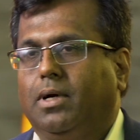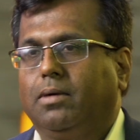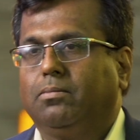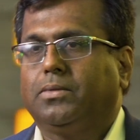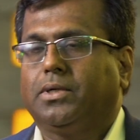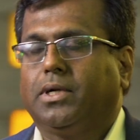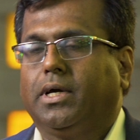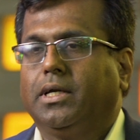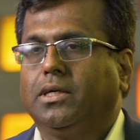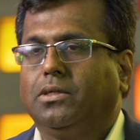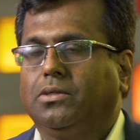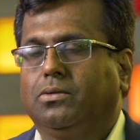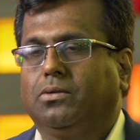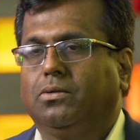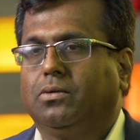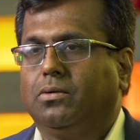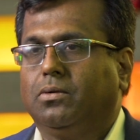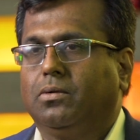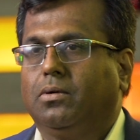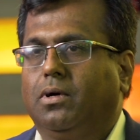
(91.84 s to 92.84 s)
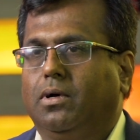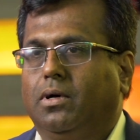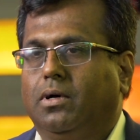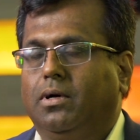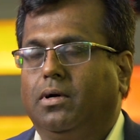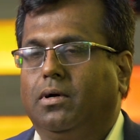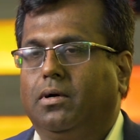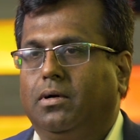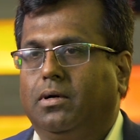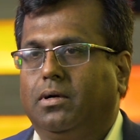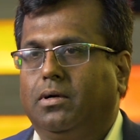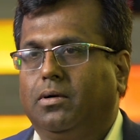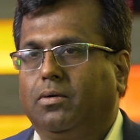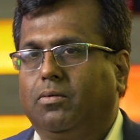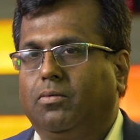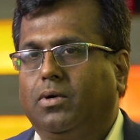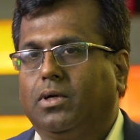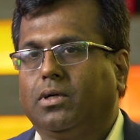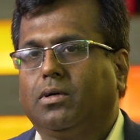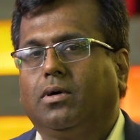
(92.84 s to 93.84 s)
I'm trying to
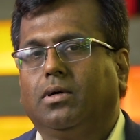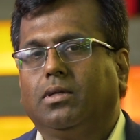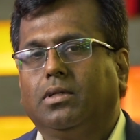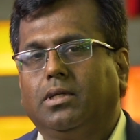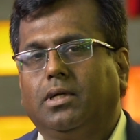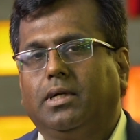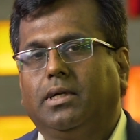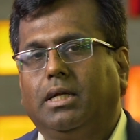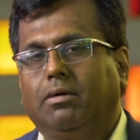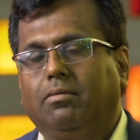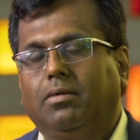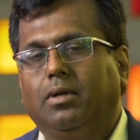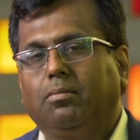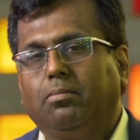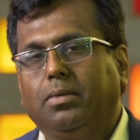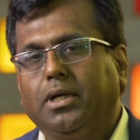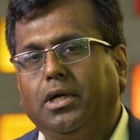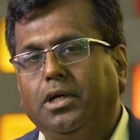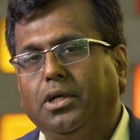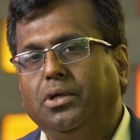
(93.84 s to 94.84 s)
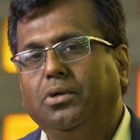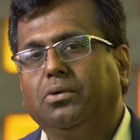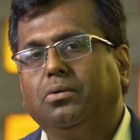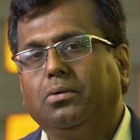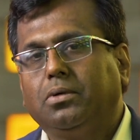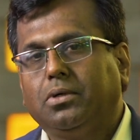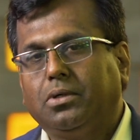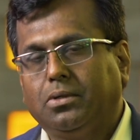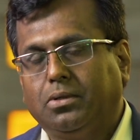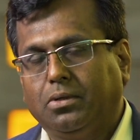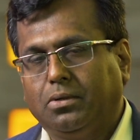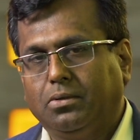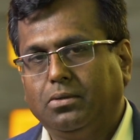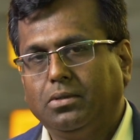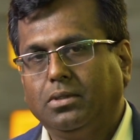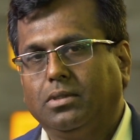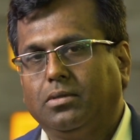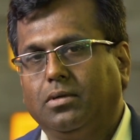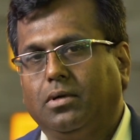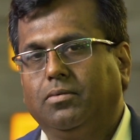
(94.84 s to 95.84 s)
work on developing a new
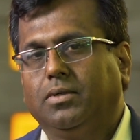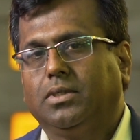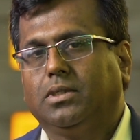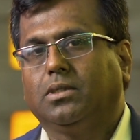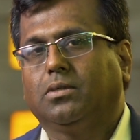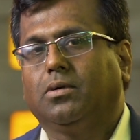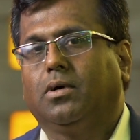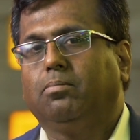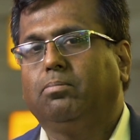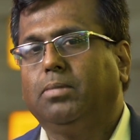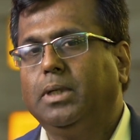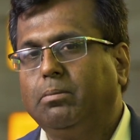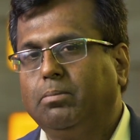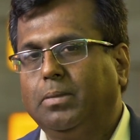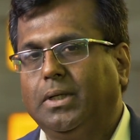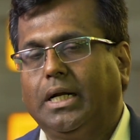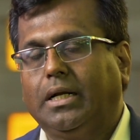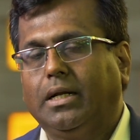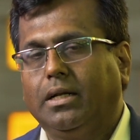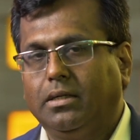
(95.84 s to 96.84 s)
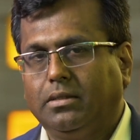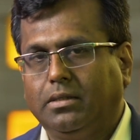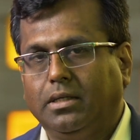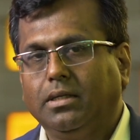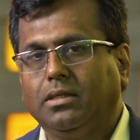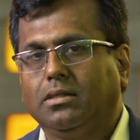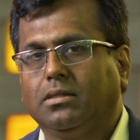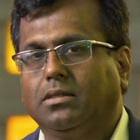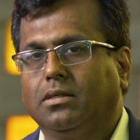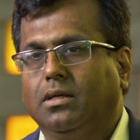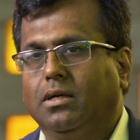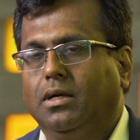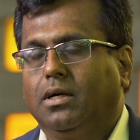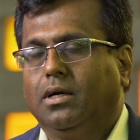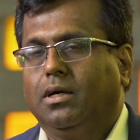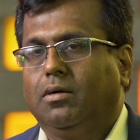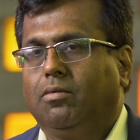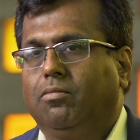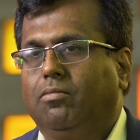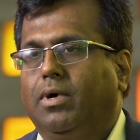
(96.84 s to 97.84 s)
course, which is on people analytics,
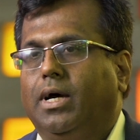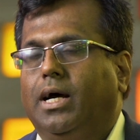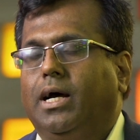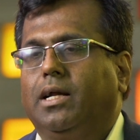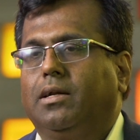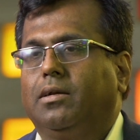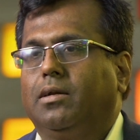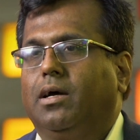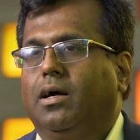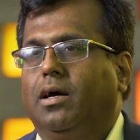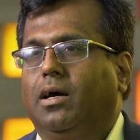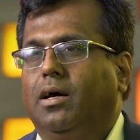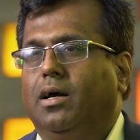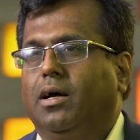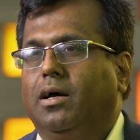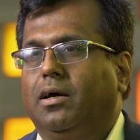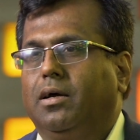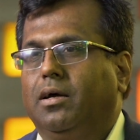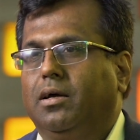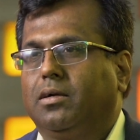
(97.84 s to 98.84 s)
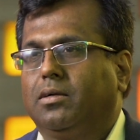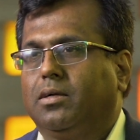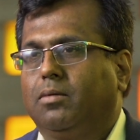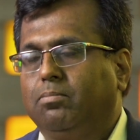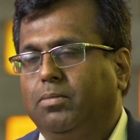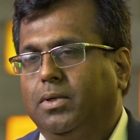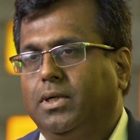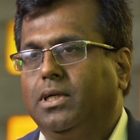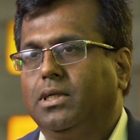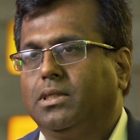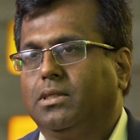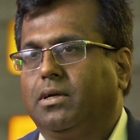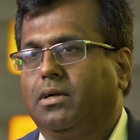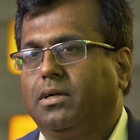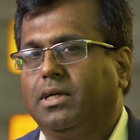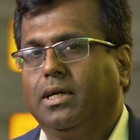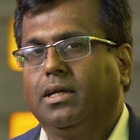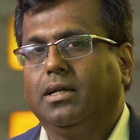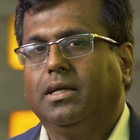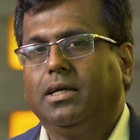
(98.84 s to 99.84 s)
where companies are
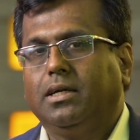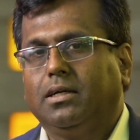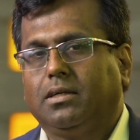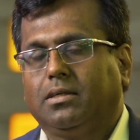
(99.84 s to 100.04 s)
really